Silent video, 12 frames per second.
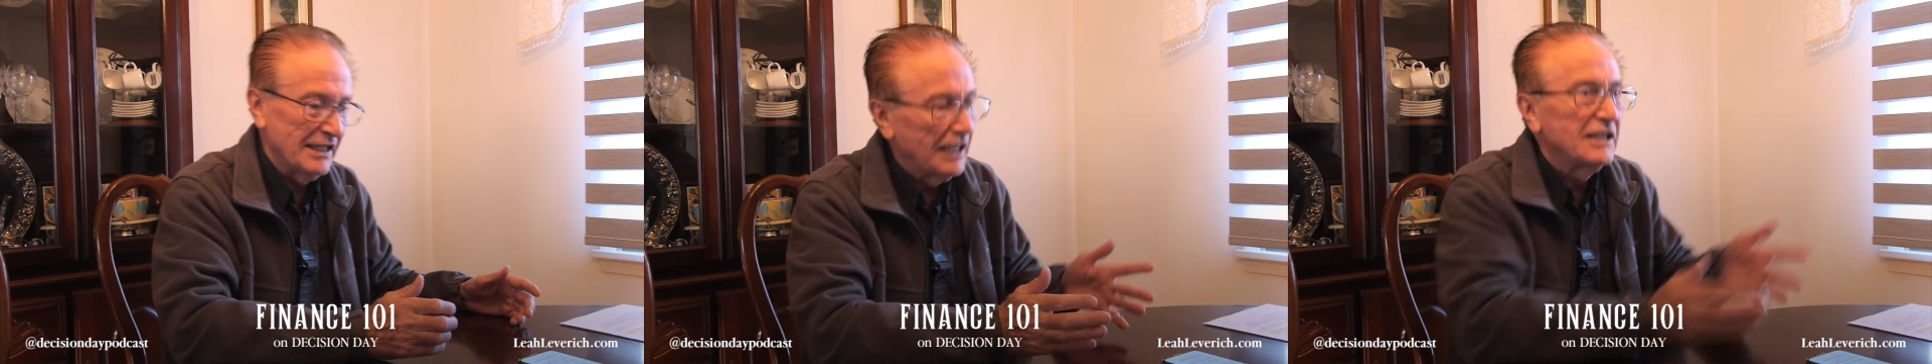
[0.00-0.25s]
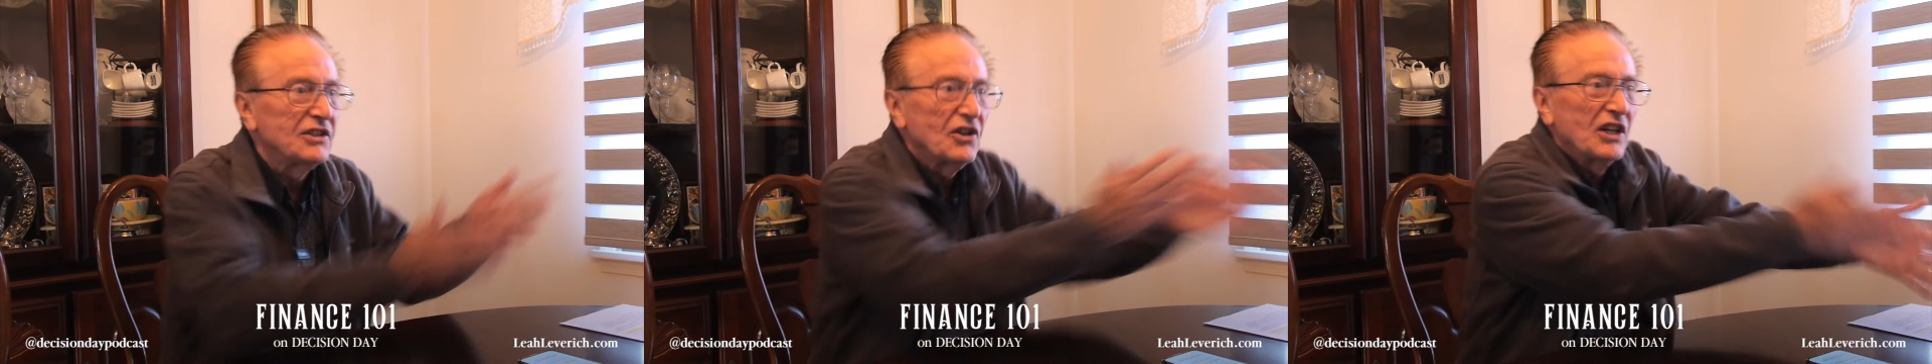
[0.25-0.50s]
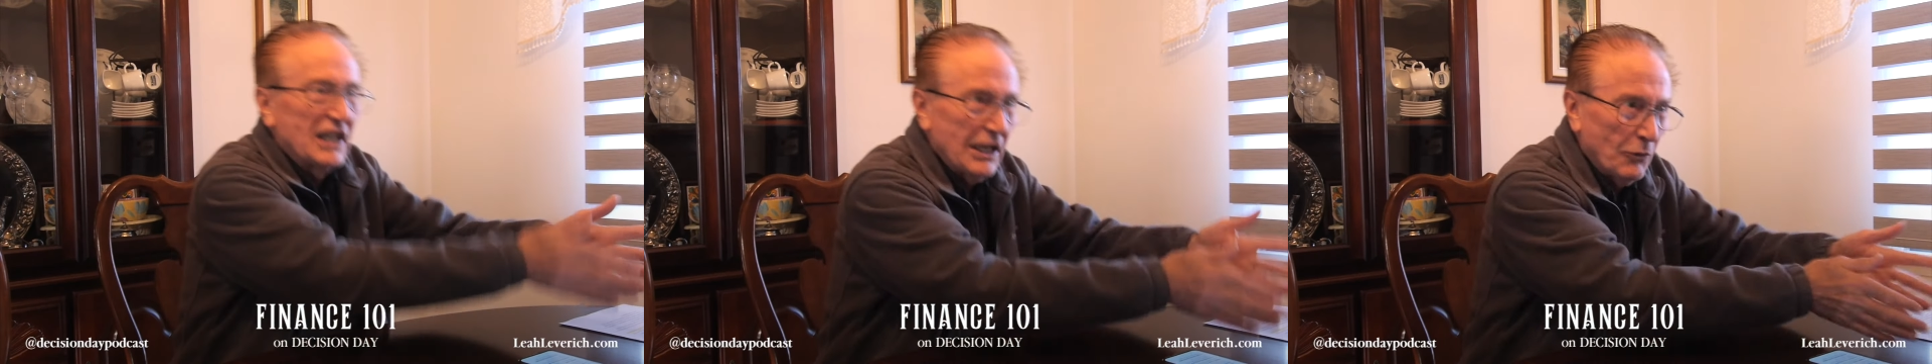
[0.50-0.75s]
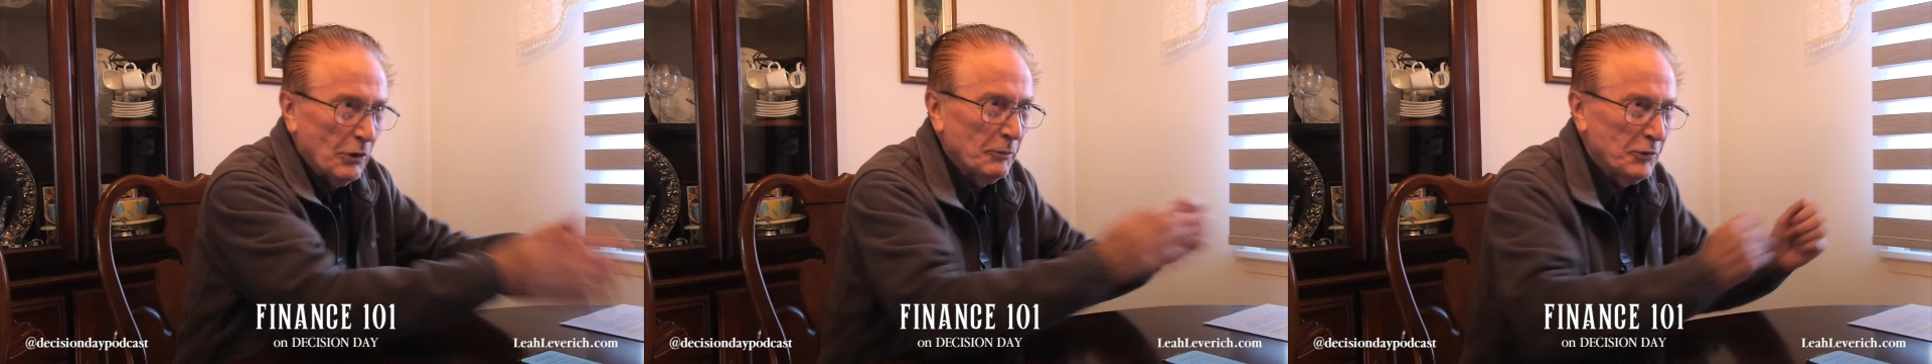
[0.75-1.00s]
and he's going to
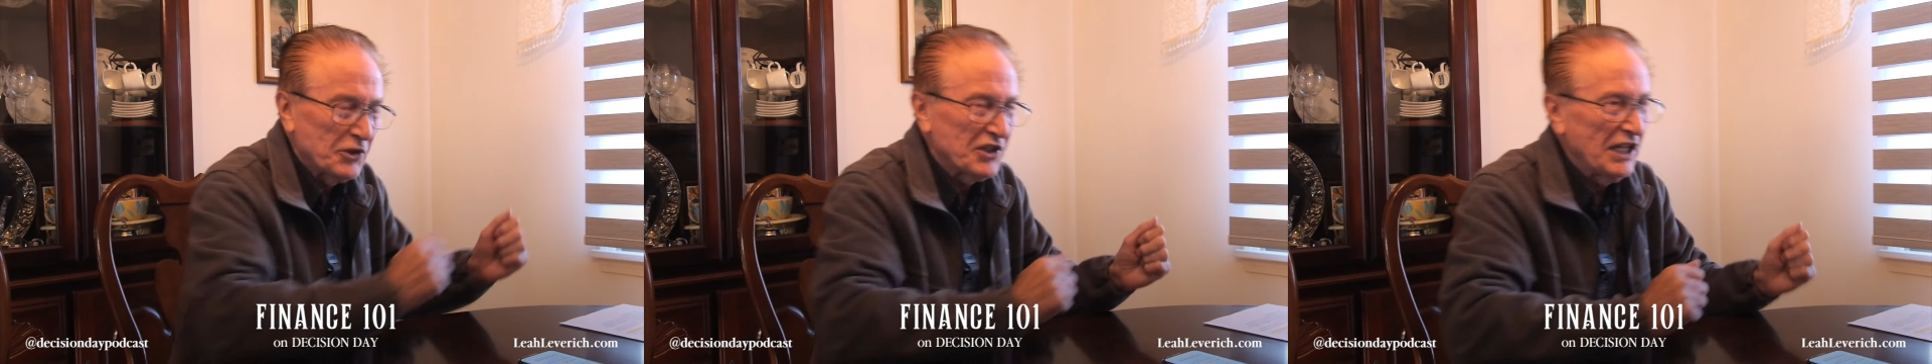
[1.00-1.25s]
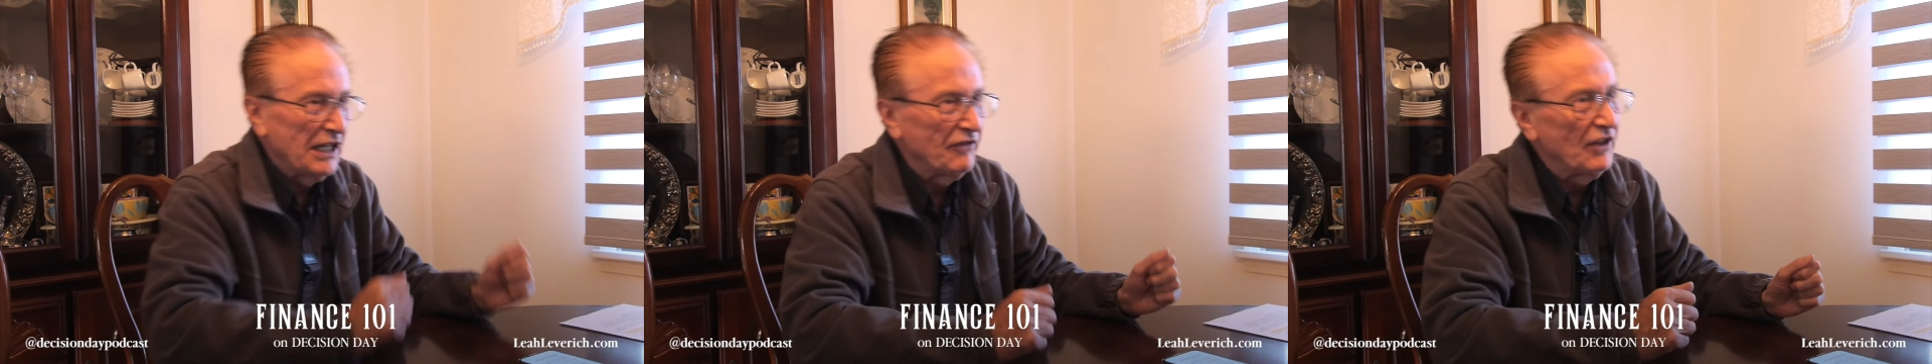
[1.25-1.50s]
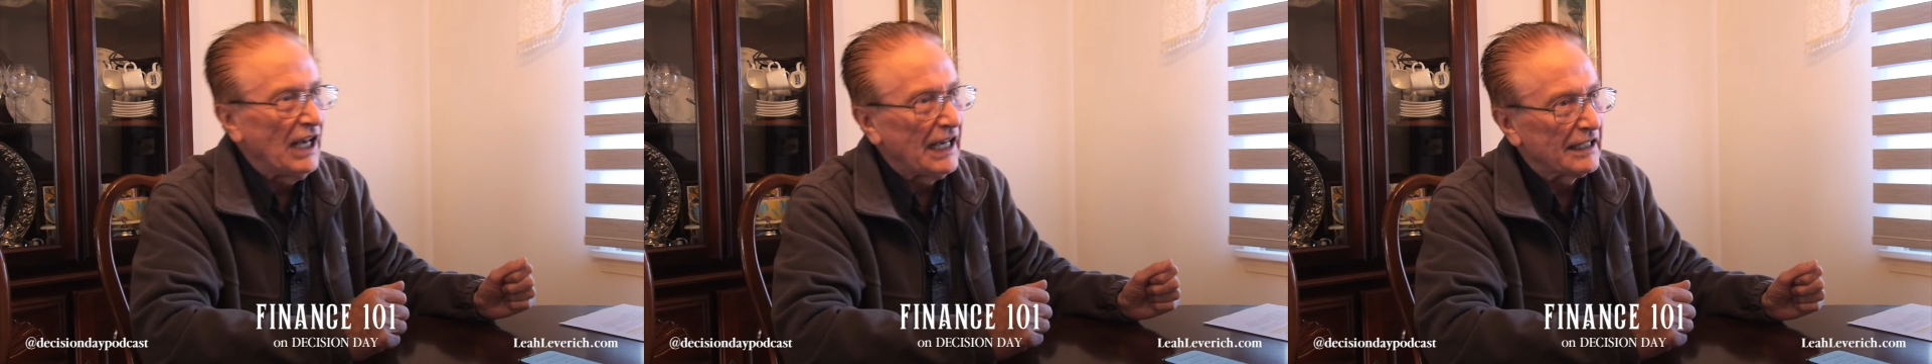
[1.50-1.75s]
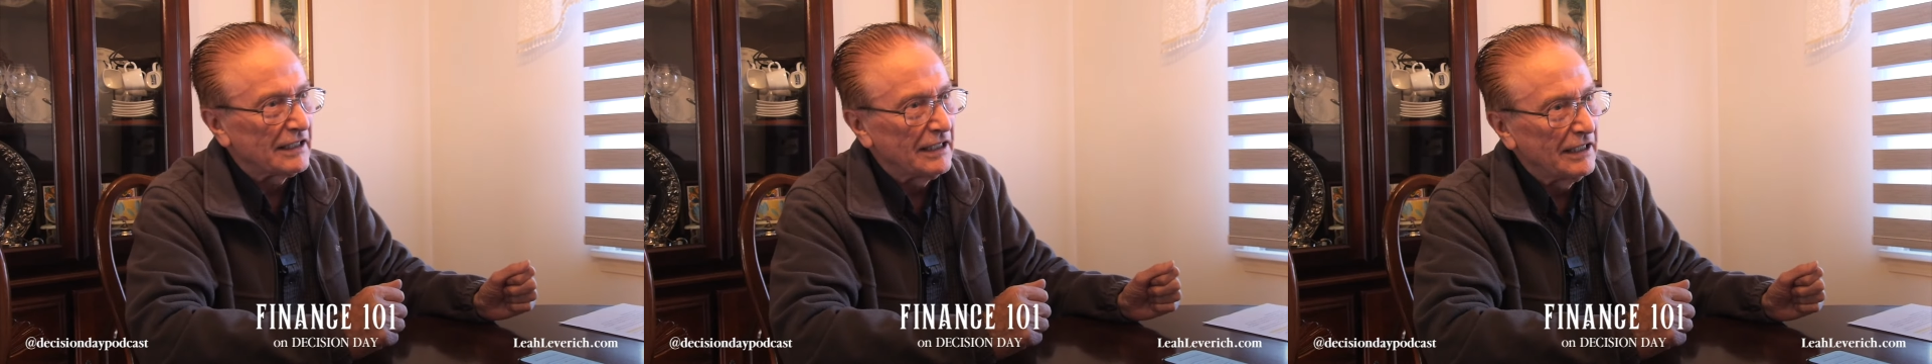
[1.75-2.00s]
get 1% of that.